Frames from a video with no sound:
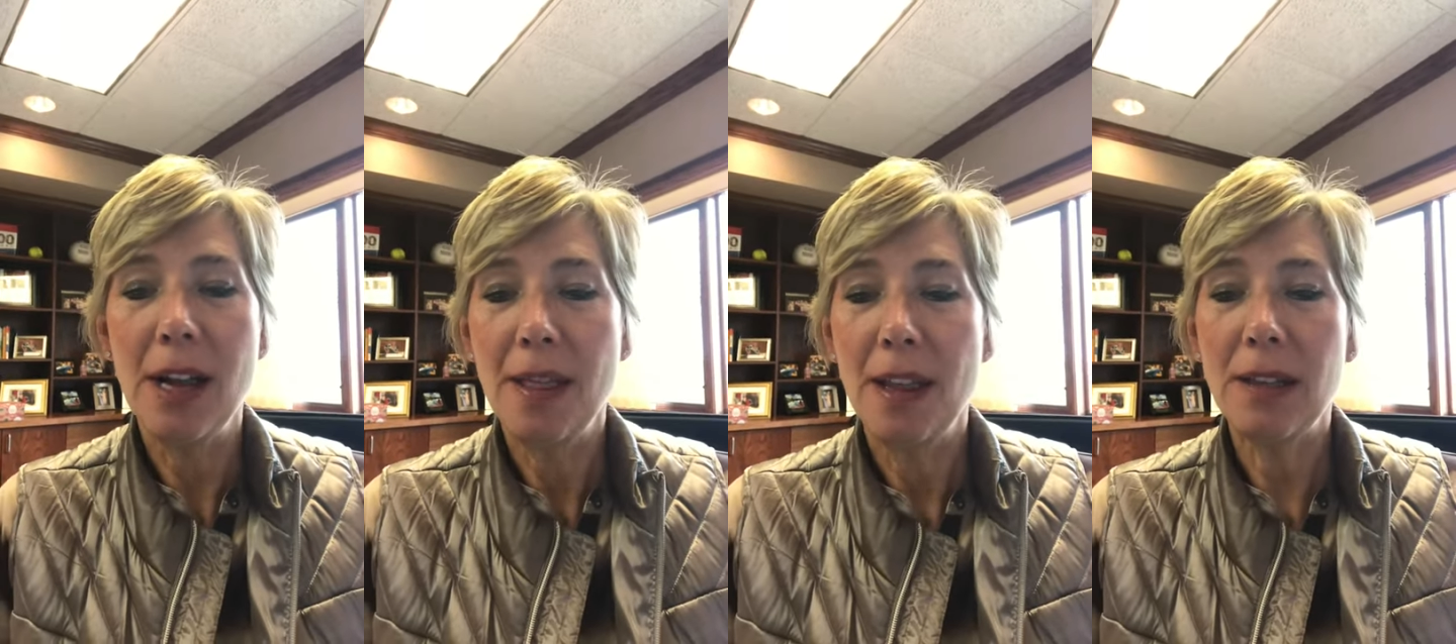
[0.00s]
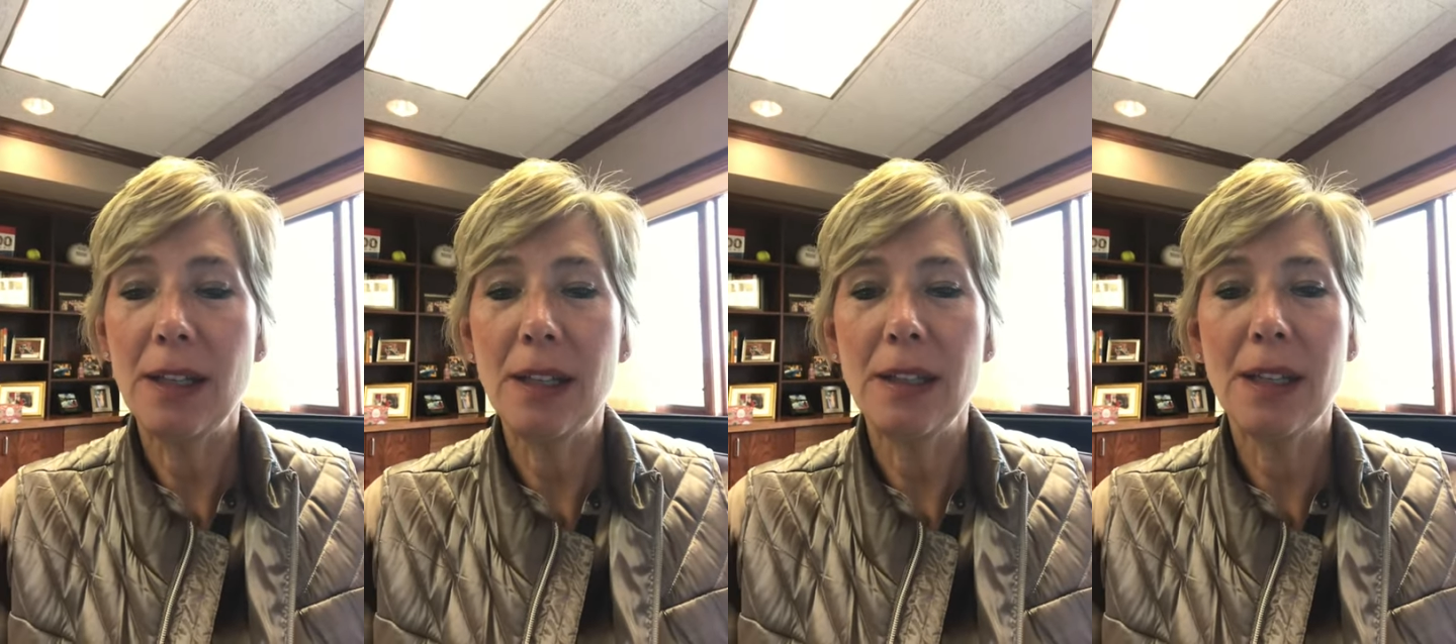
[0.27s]

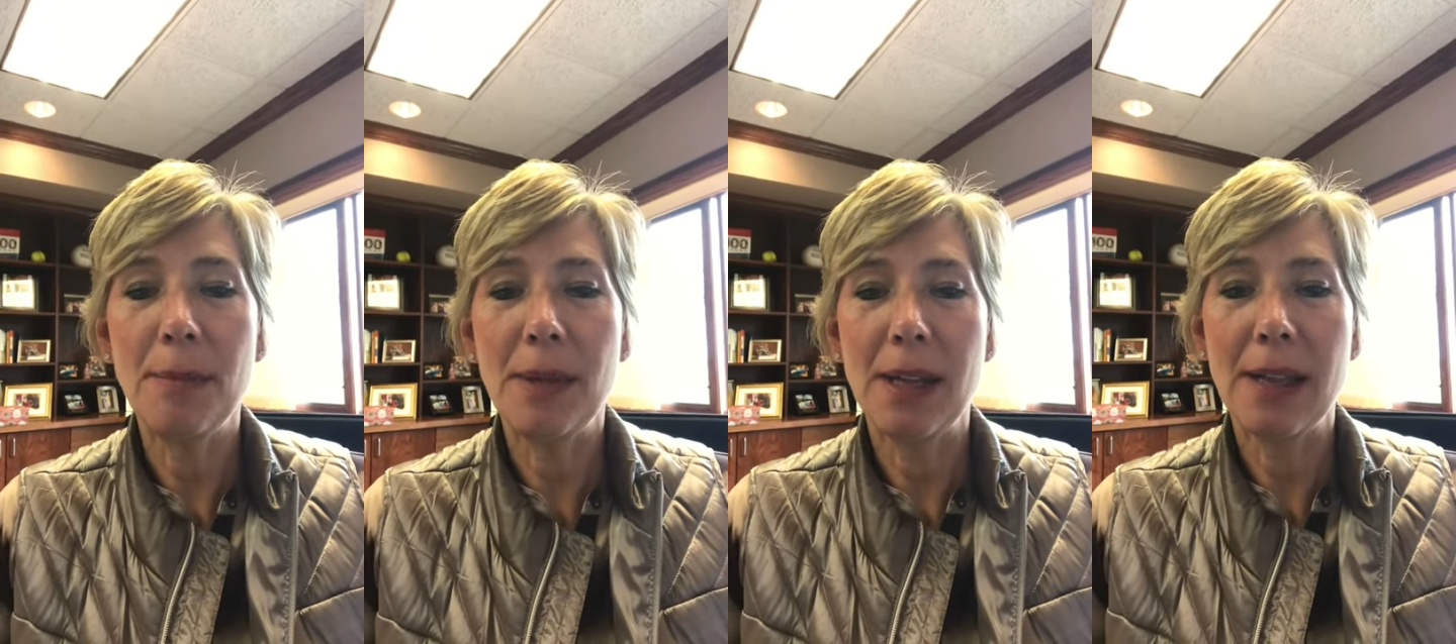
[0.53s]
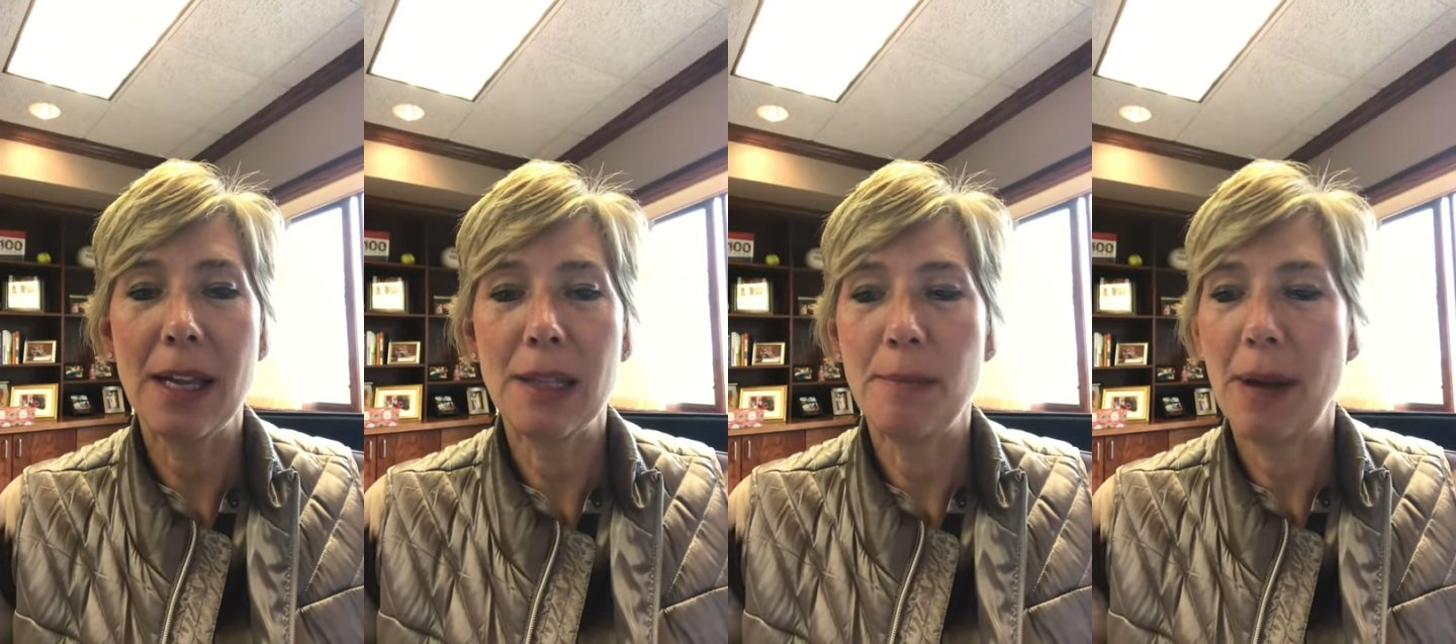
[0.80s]
This is something
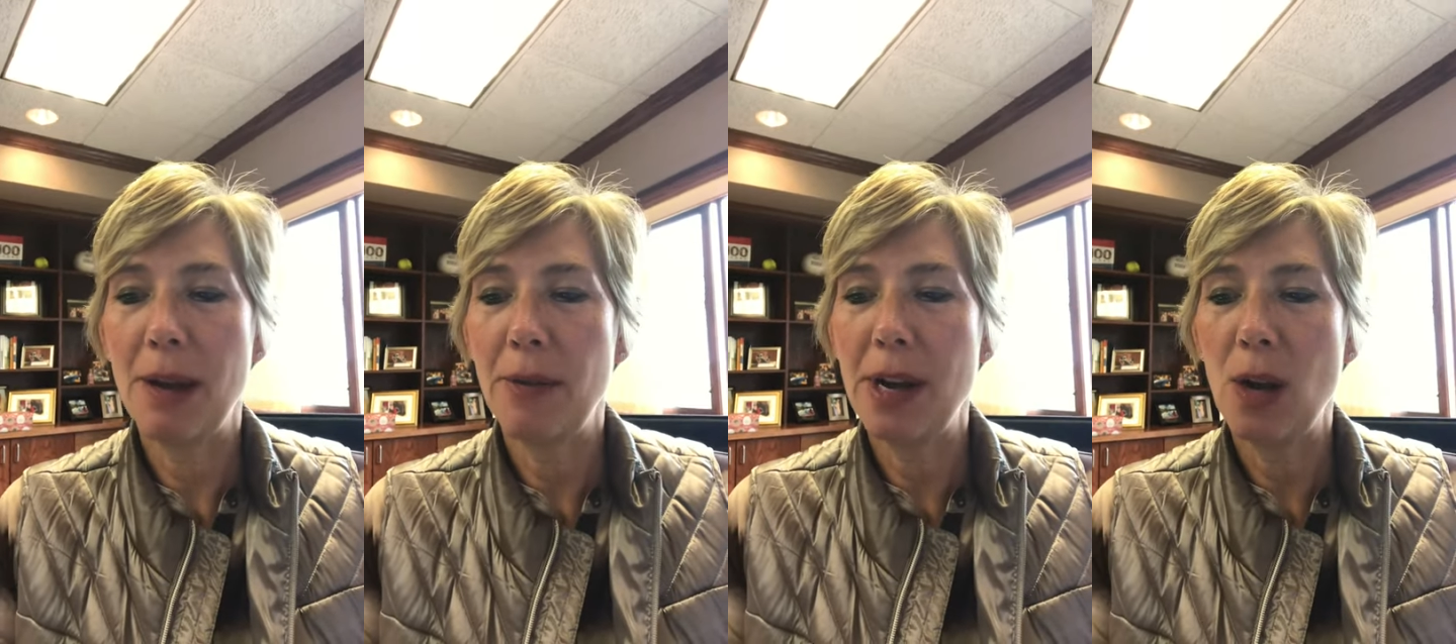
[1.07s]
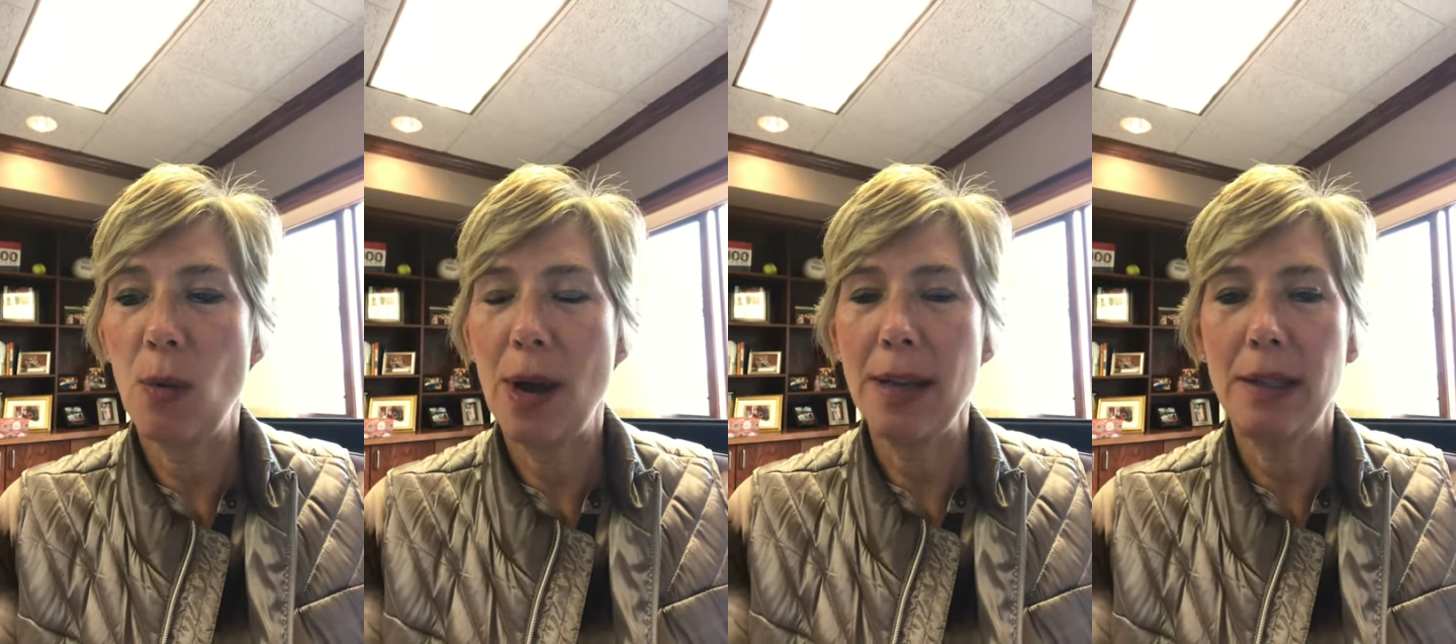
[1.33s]
that's been
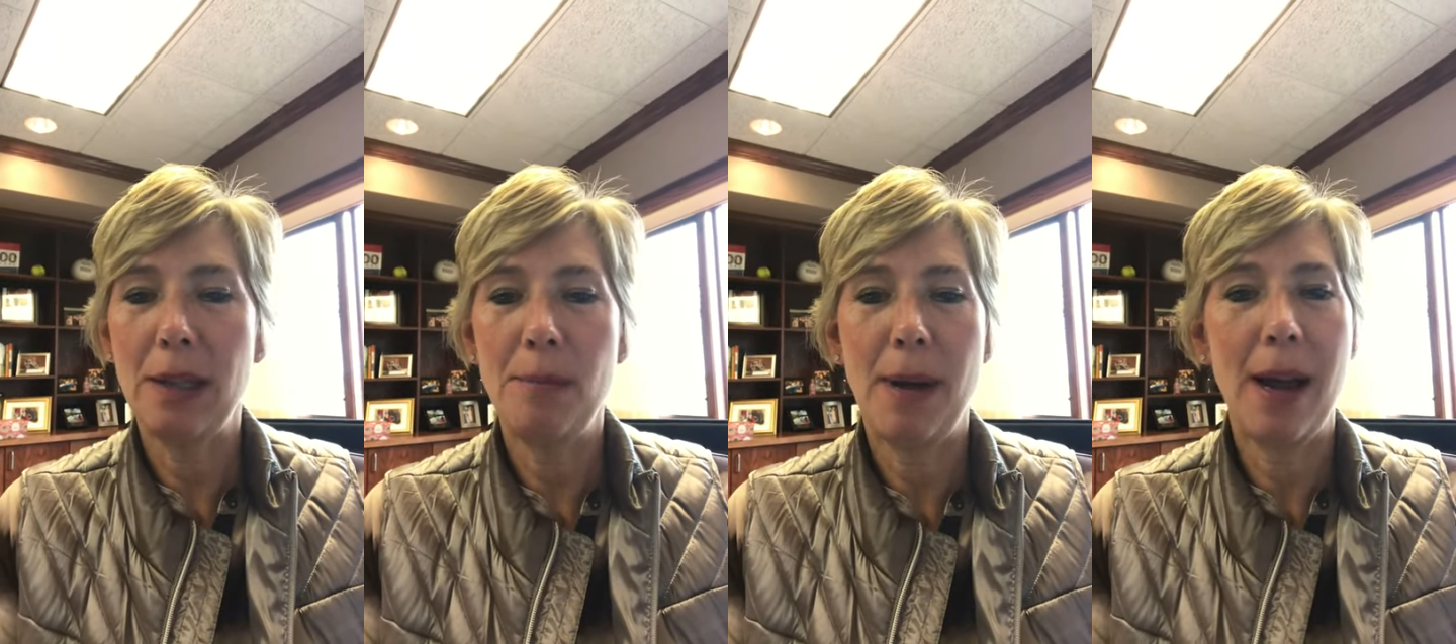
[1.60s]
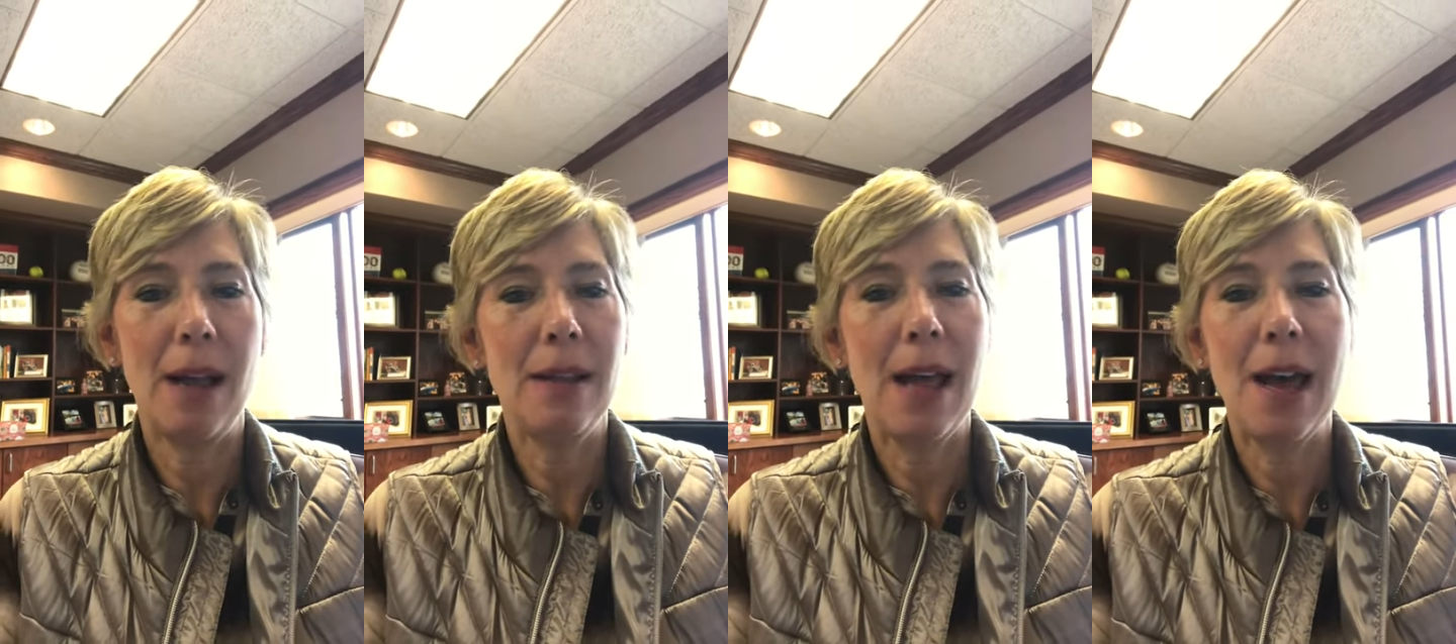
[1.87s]
requested by
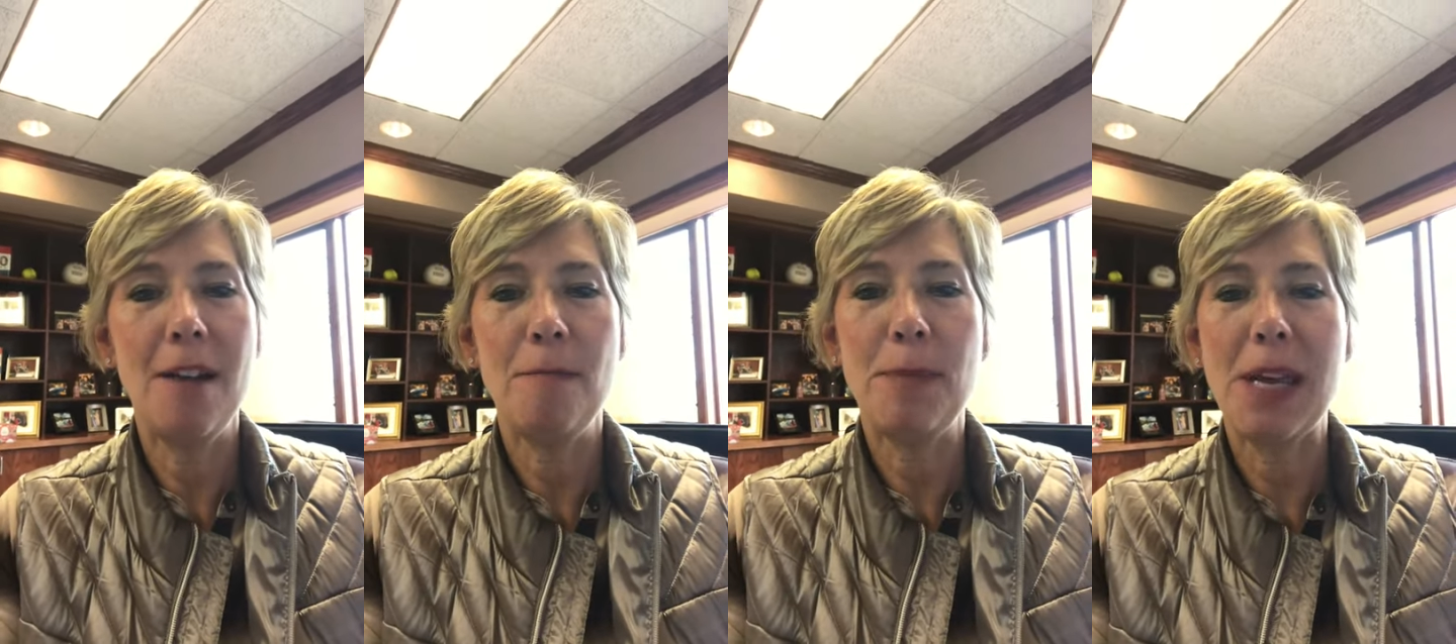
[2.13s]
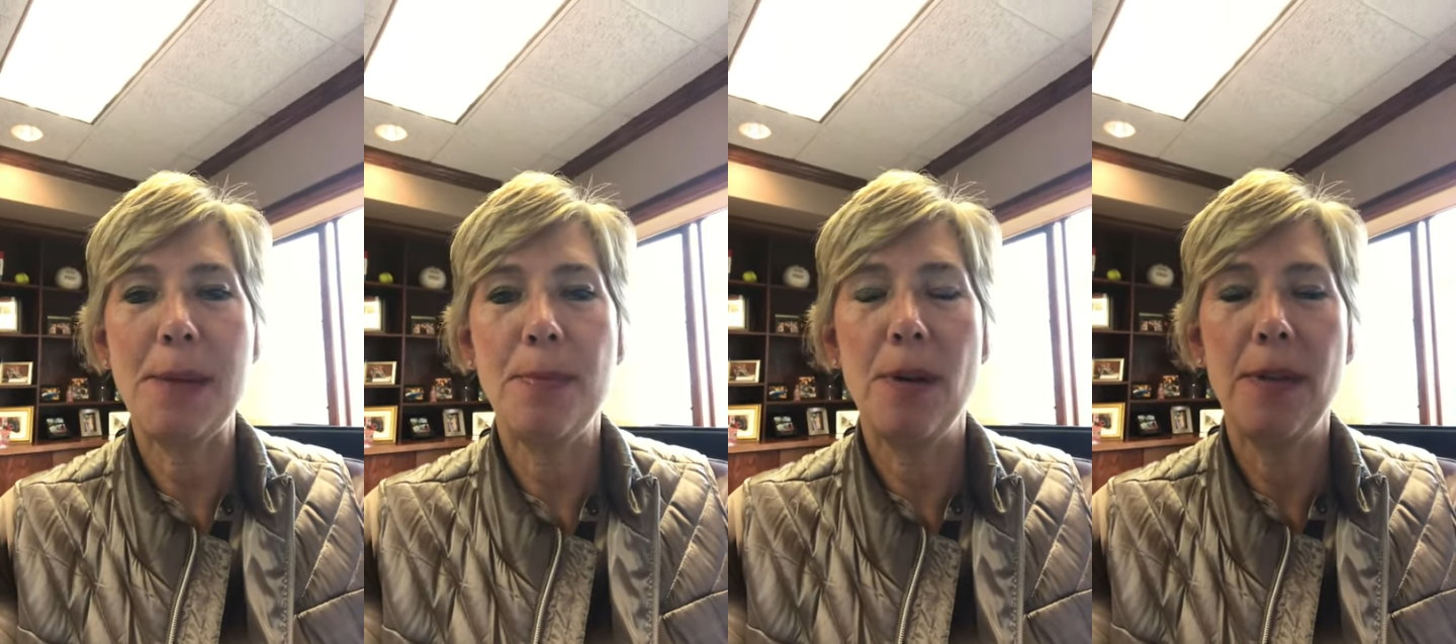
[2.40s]
a lot of
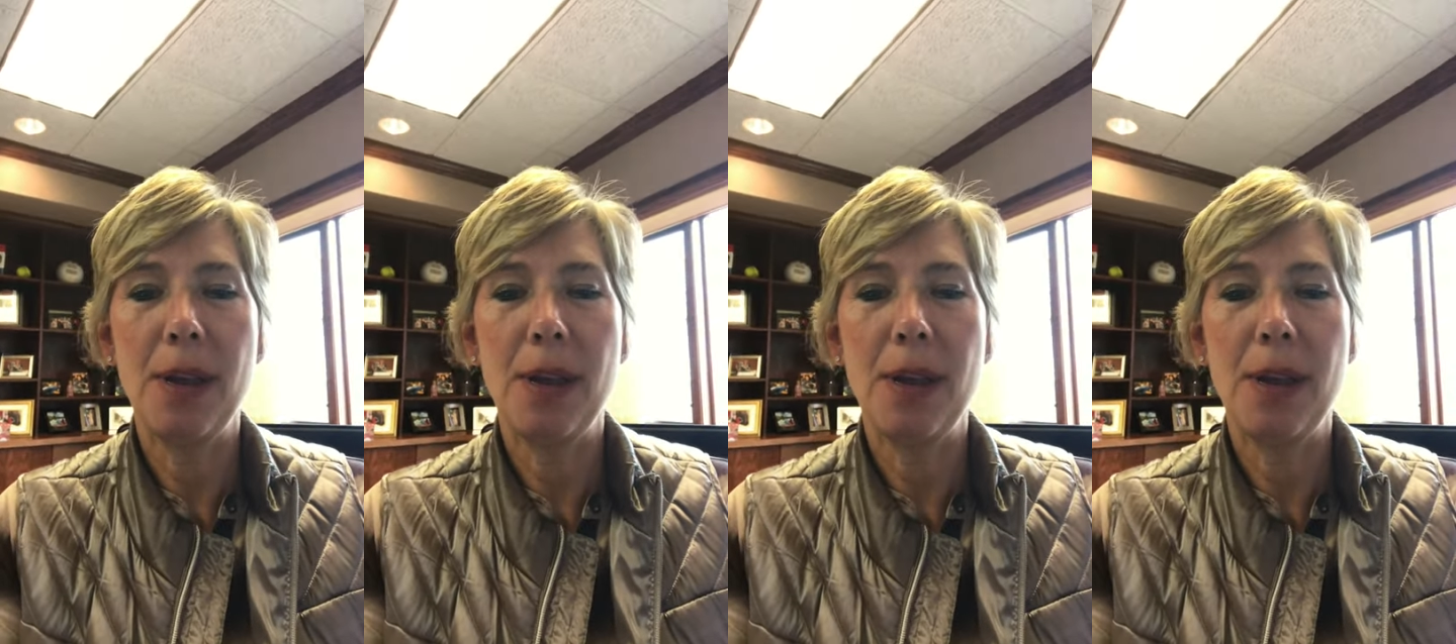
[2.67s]
people.